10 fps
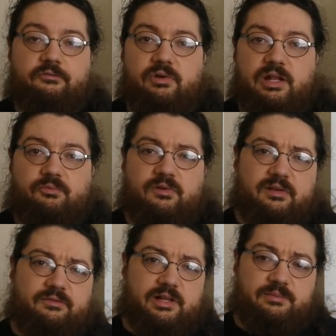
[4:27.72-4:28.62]
3D
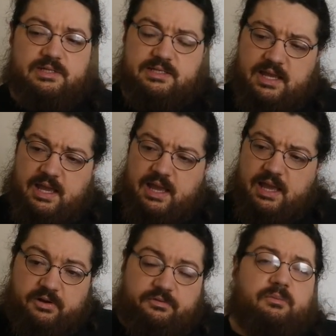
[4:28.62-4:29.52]
printing filaments,
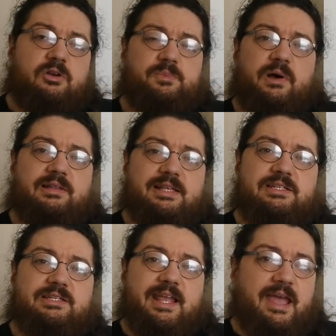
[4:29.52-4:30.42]
but for the most part, it's
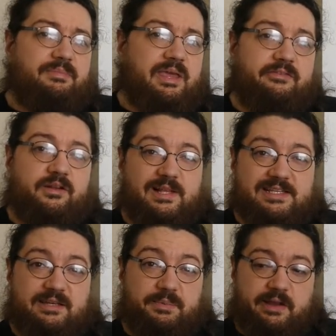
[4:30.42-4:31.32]
just MDF in a
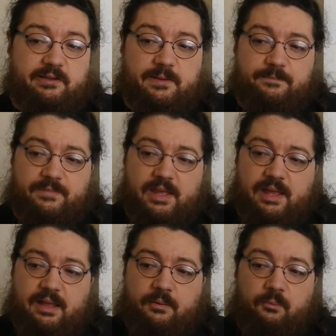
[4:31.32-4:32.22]
plastic binder
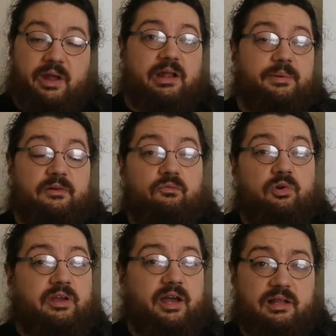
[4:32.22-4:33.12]
with a bit of
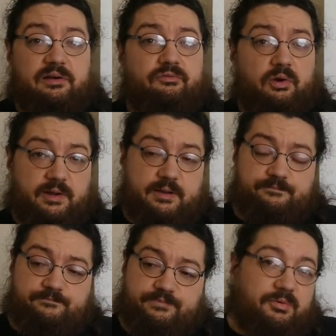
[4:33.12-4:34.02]
wood colour thrown in.
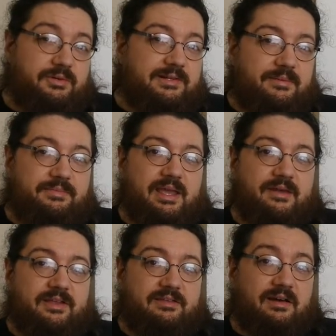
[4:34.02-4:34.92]
If you want an
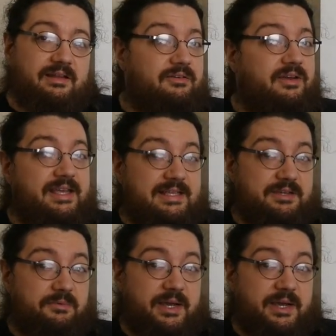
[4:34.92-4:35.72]
MDF guitar, there are easier